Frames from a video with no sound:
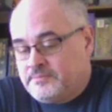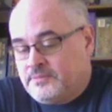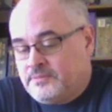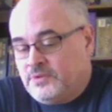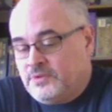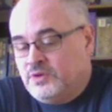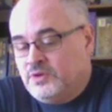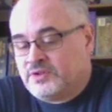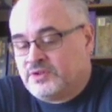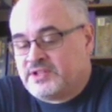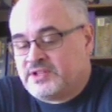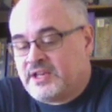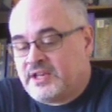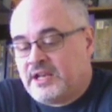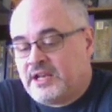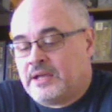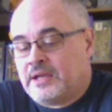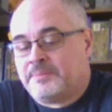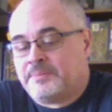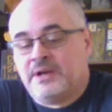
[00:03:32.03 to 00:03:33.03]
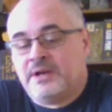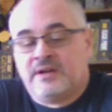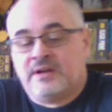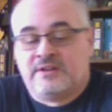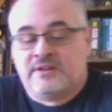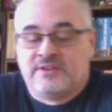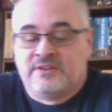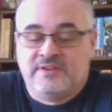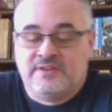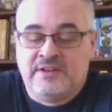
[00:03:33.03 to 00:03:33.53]
You'll set it up, and
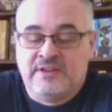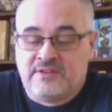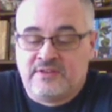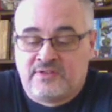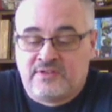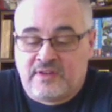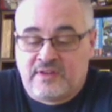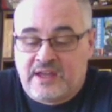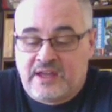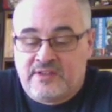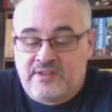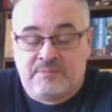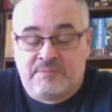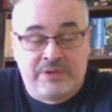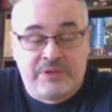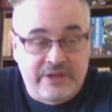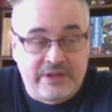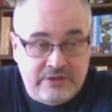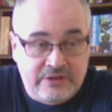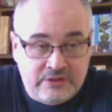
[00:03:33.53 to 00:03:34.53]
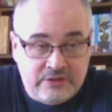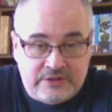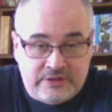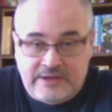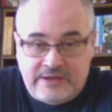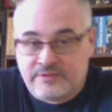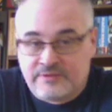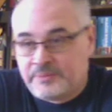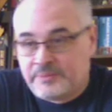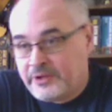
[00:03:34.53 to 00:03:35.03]
it'll either say the player to your
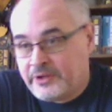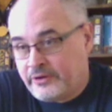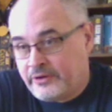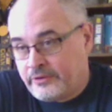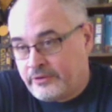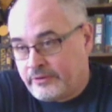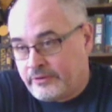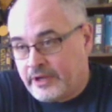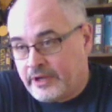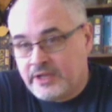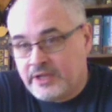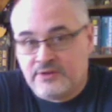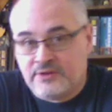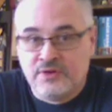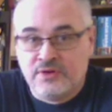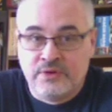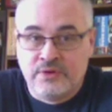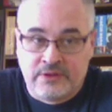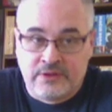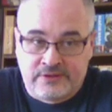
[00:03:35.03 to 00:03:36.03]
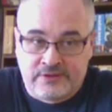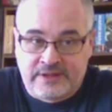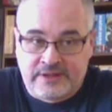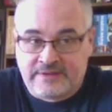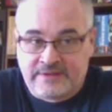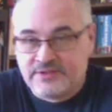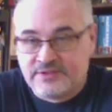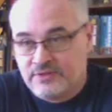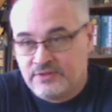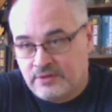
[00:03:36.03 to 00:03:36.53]
left, player to the right, 2 to the
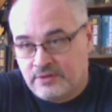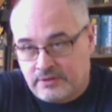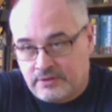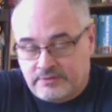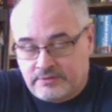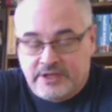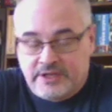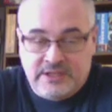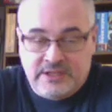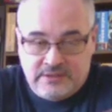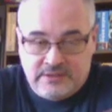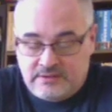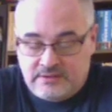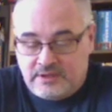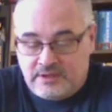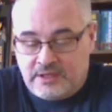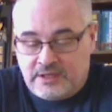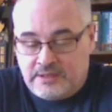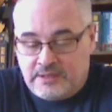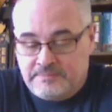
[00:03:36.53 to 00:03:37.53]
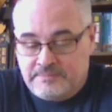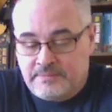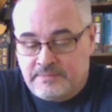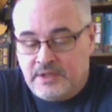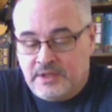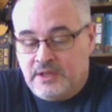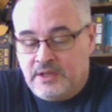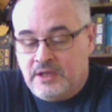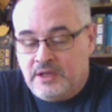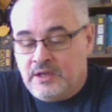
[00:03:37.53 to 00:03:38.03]
left, 2 to the right,
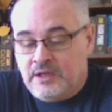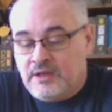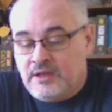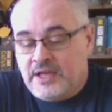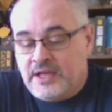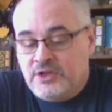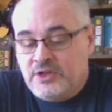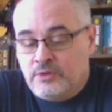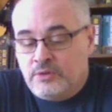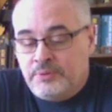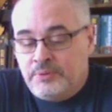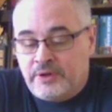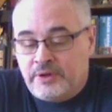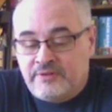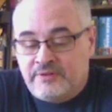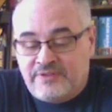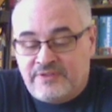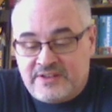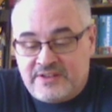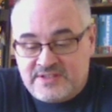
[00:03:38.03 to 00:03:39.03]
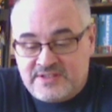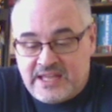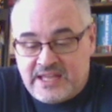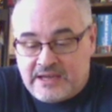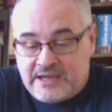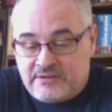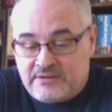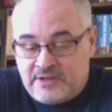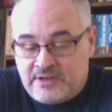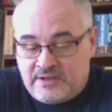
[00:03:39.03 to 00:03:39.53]
and you'll put it face
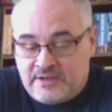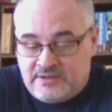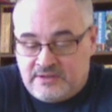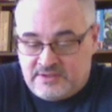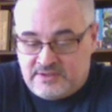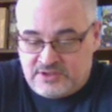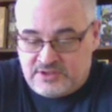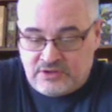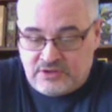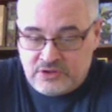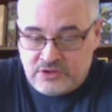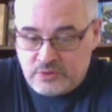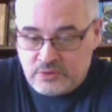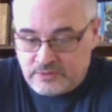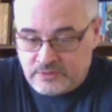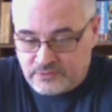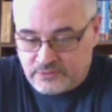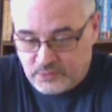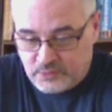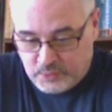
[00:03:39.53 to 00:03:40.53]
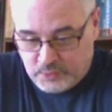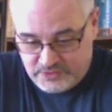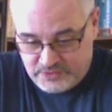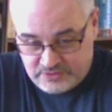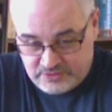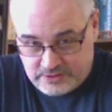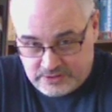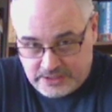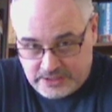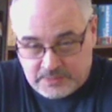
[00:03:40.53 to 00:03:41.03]
down to show you have
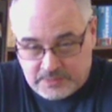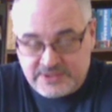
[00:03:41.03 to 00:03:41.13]
withdrawn.